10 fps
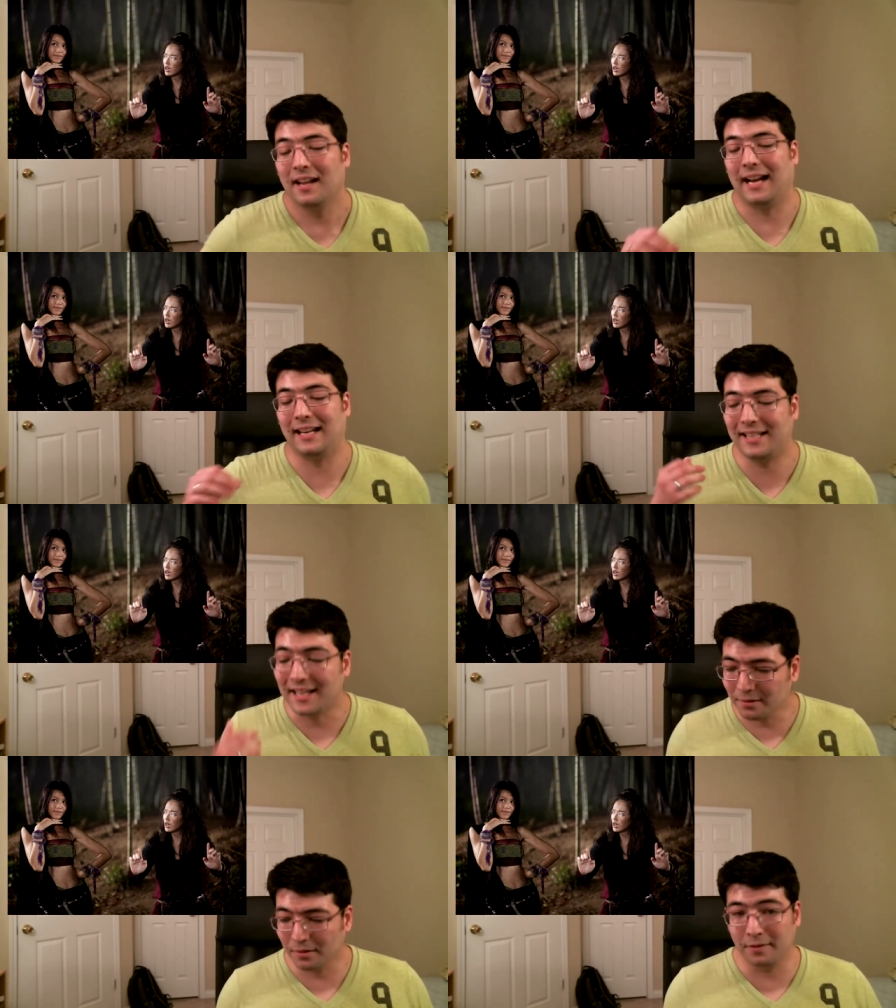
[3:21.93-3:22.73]
I
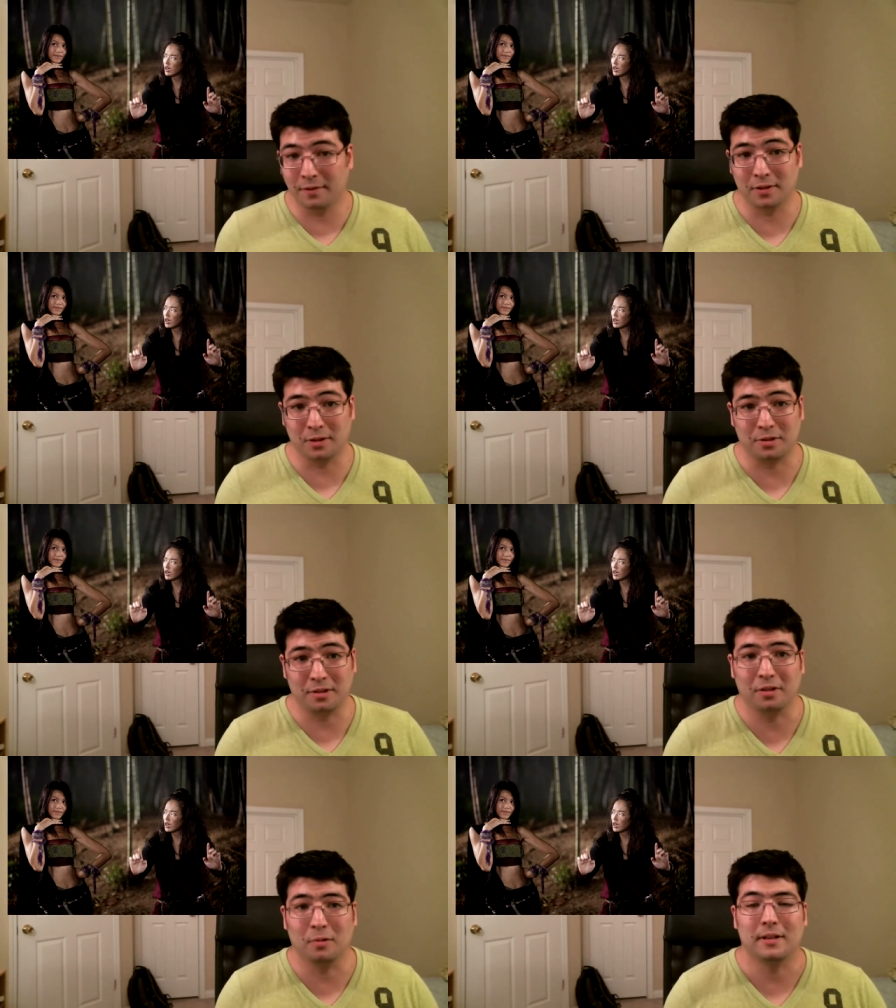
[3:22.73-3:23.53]
did a review for the Journey
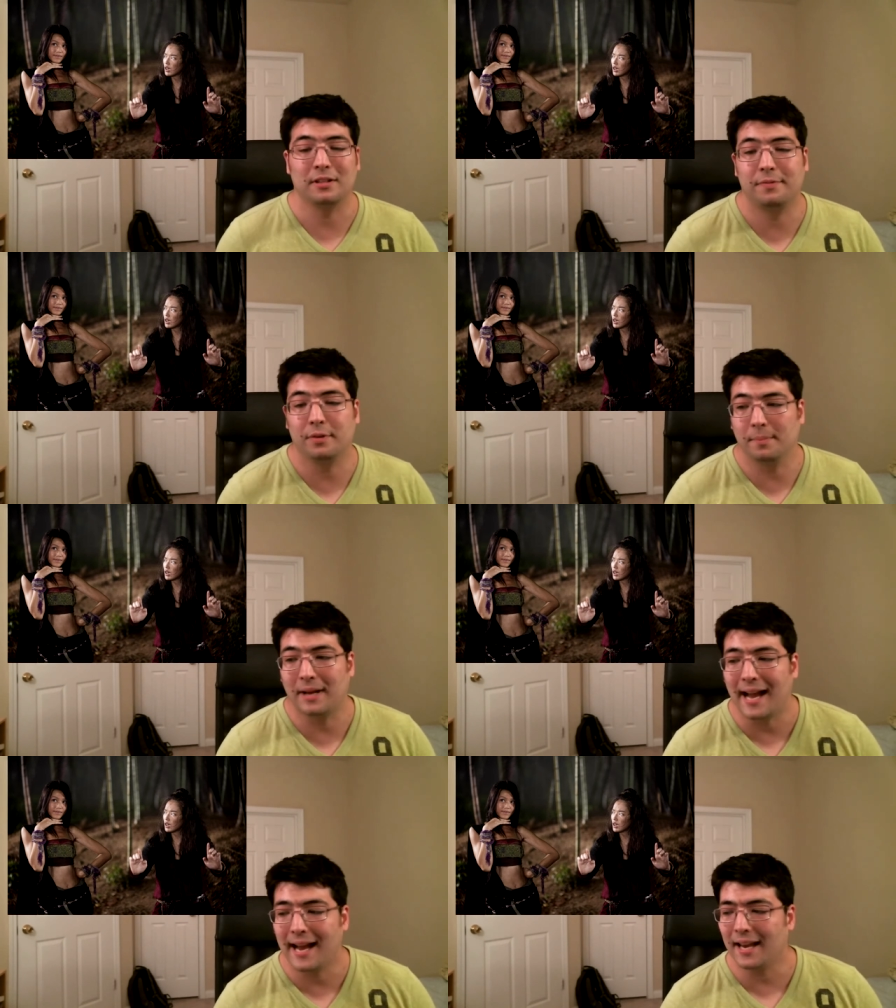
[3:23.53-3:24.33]
to the West film.
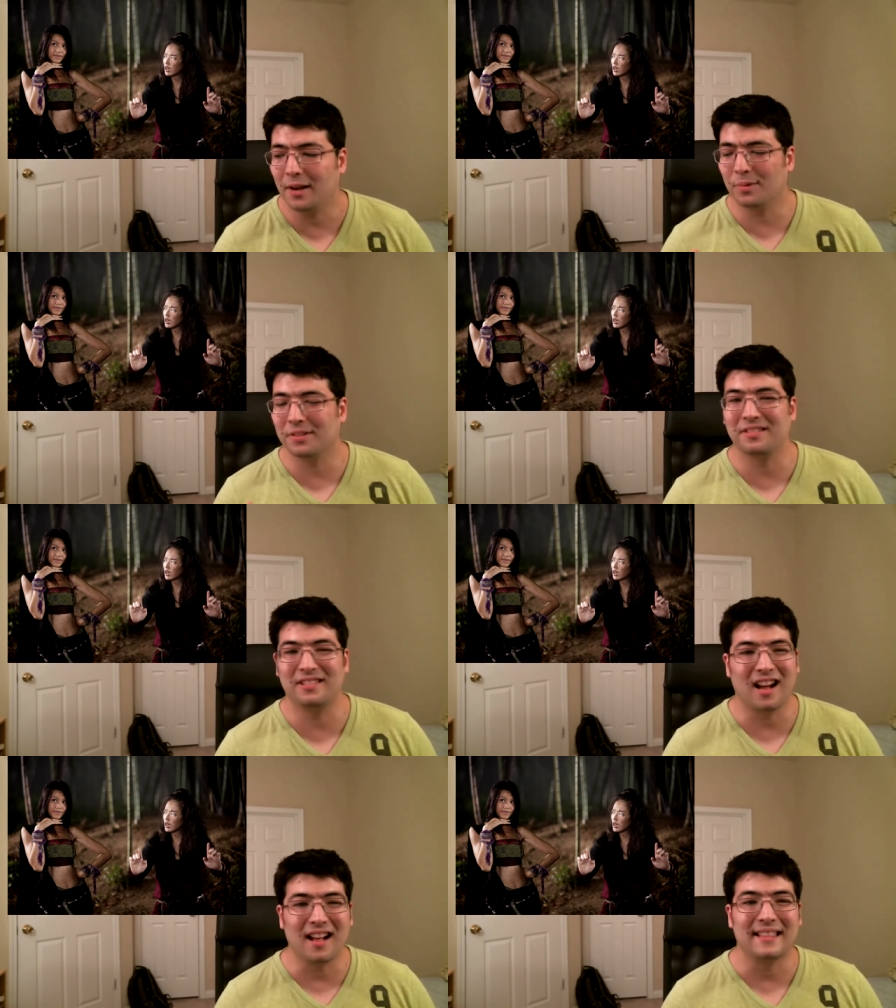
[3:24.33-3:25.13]
I was
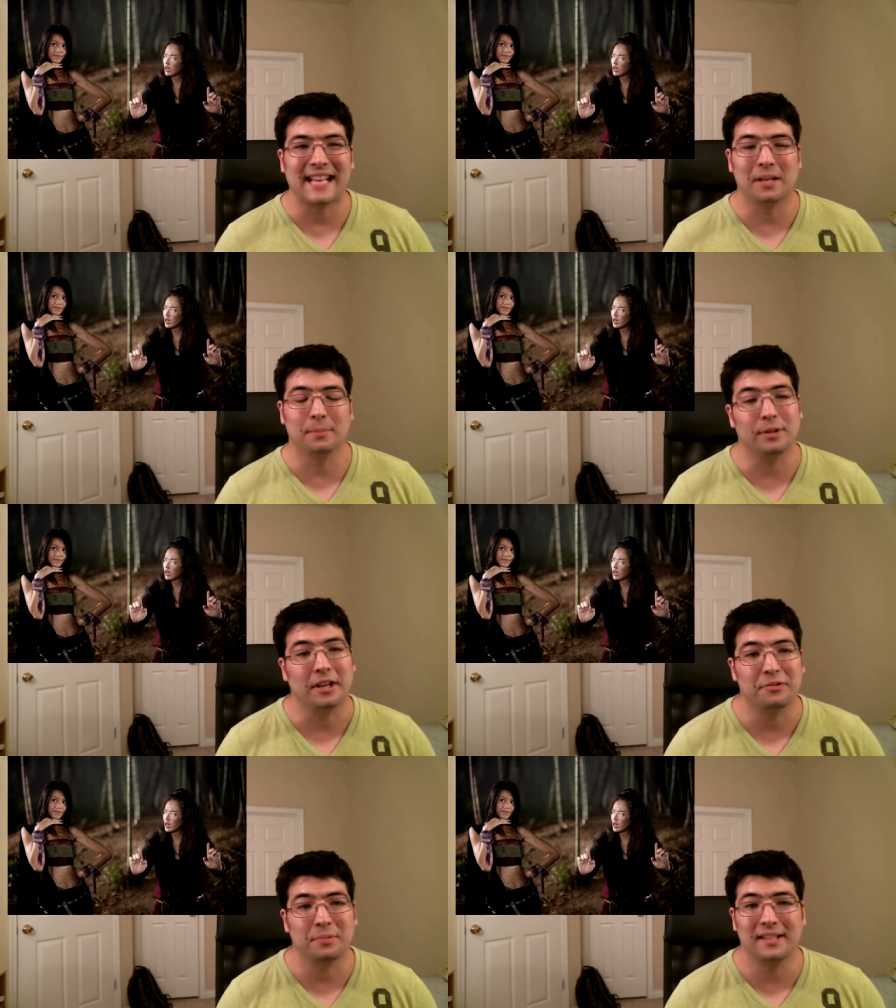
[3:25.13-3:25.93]
not that
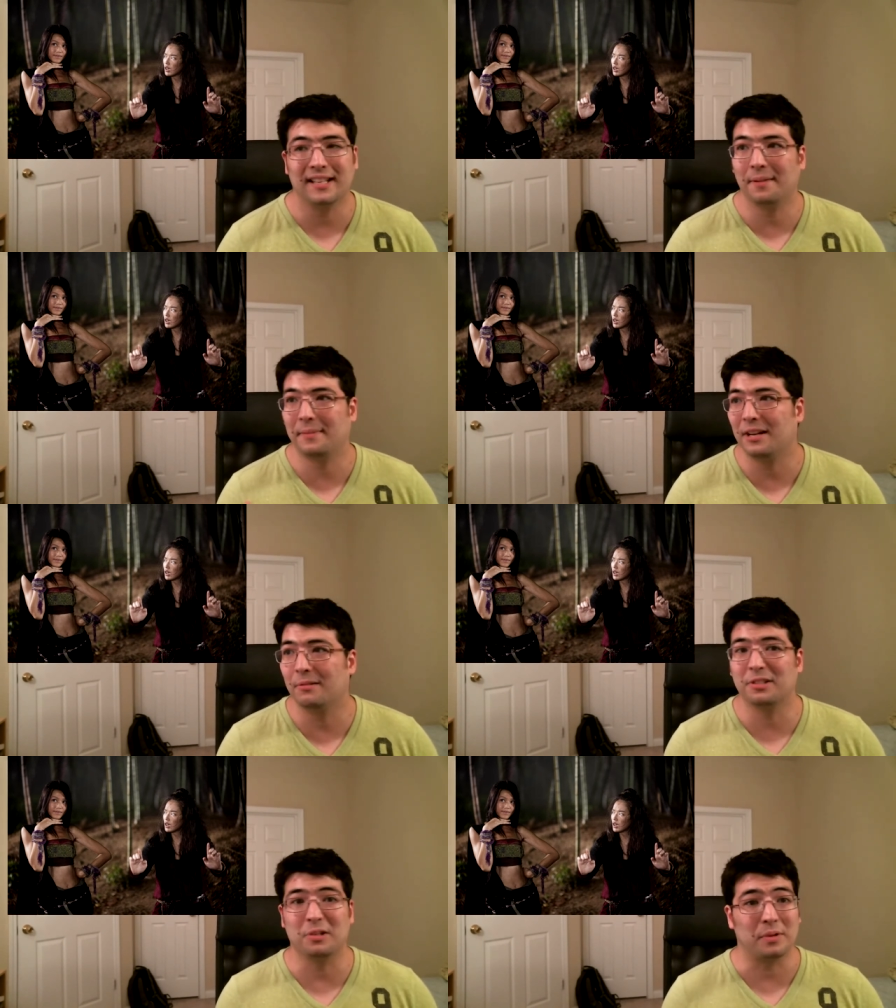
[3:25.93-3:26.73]
impressed with it. I mean, it
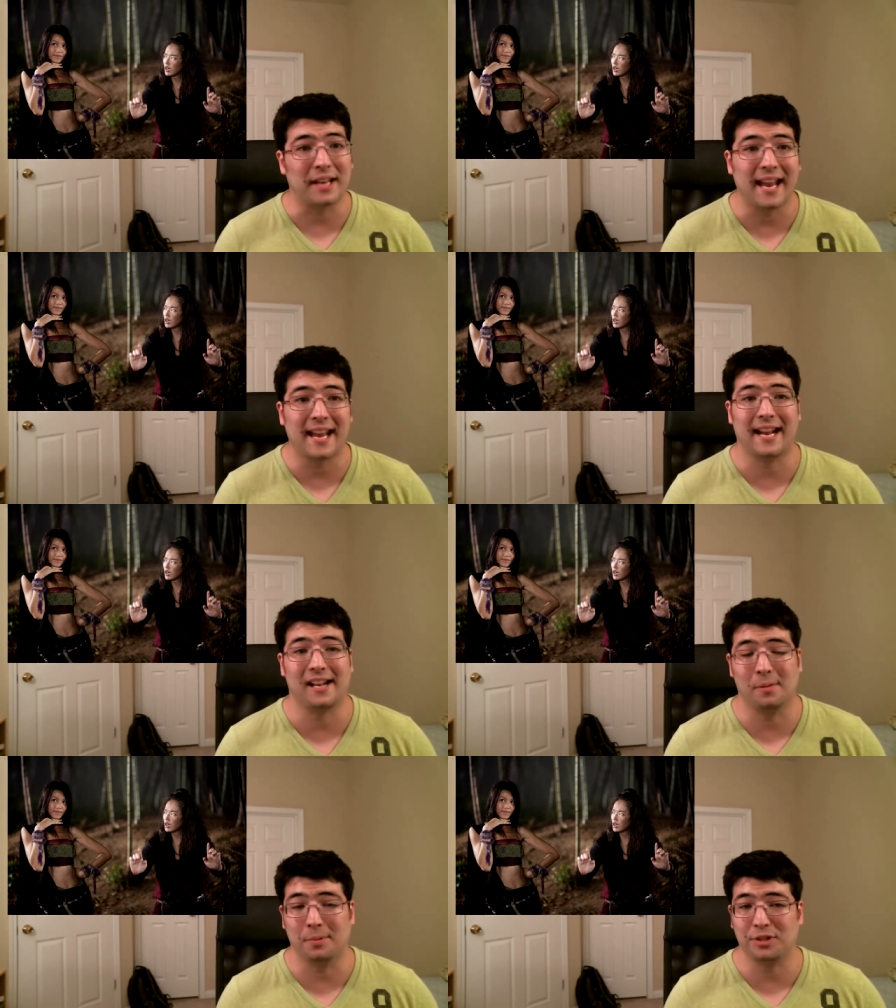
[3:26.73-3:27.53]
was okay. It had
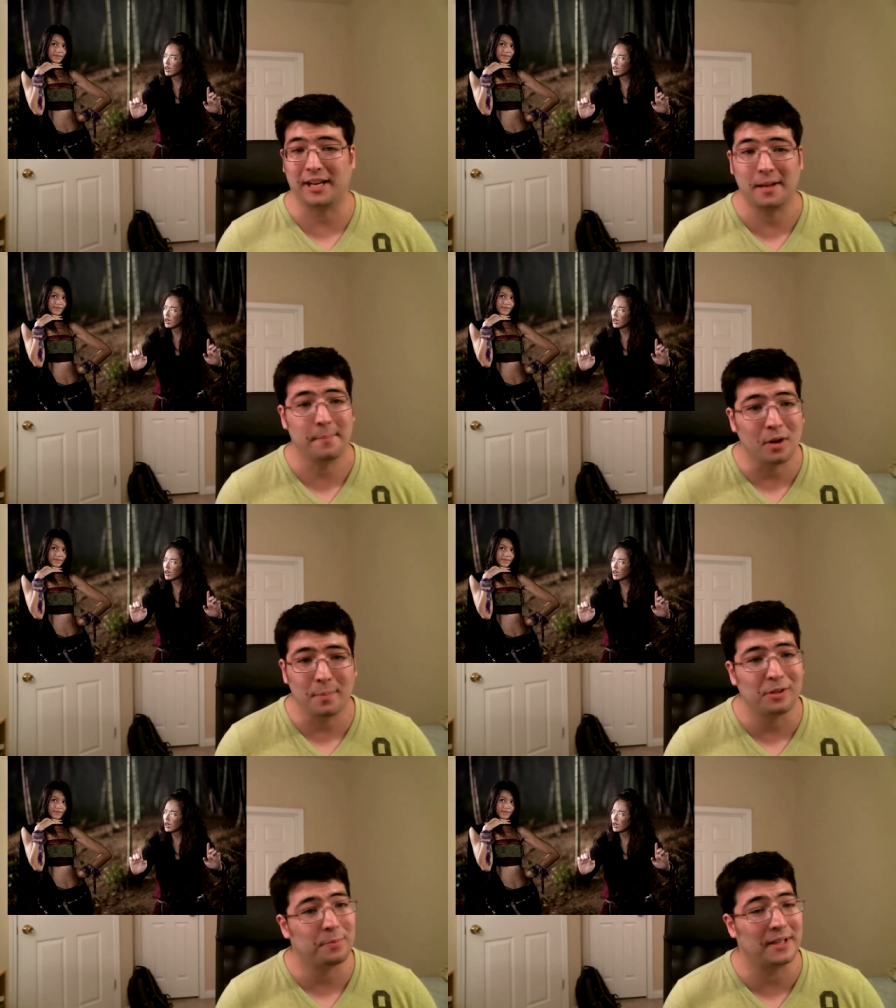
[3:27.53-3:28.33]
a couple shining
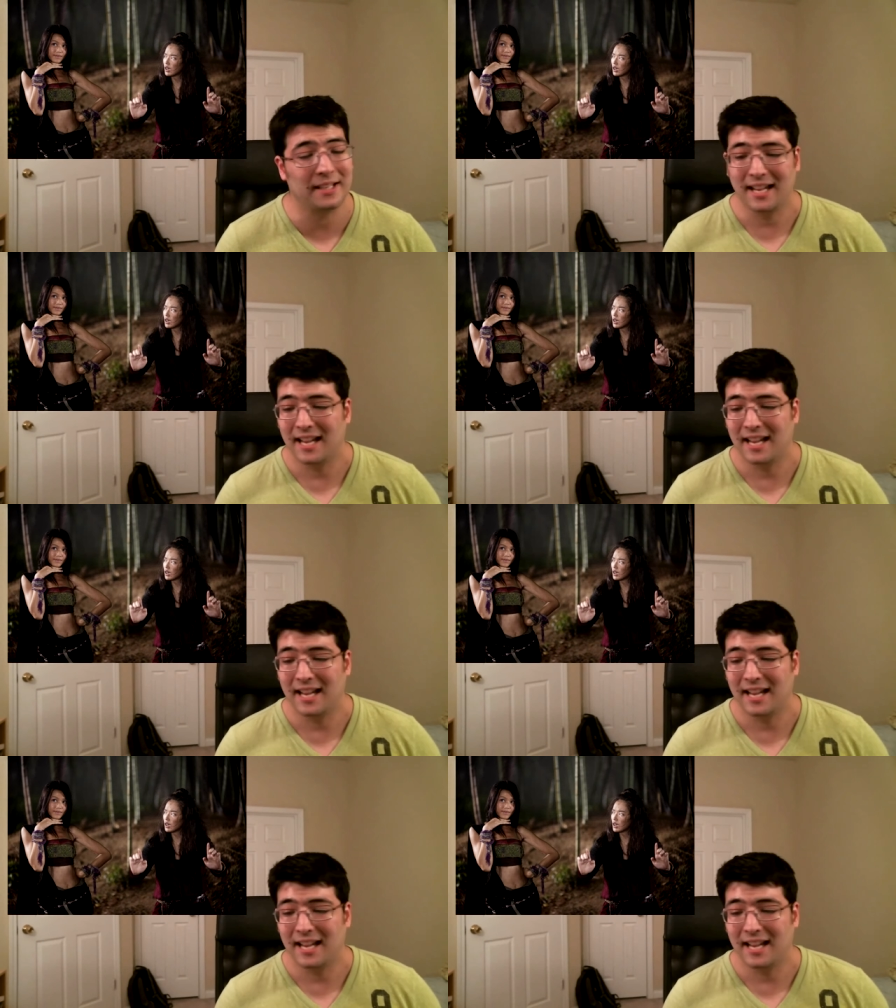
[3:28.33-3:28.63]
moments, but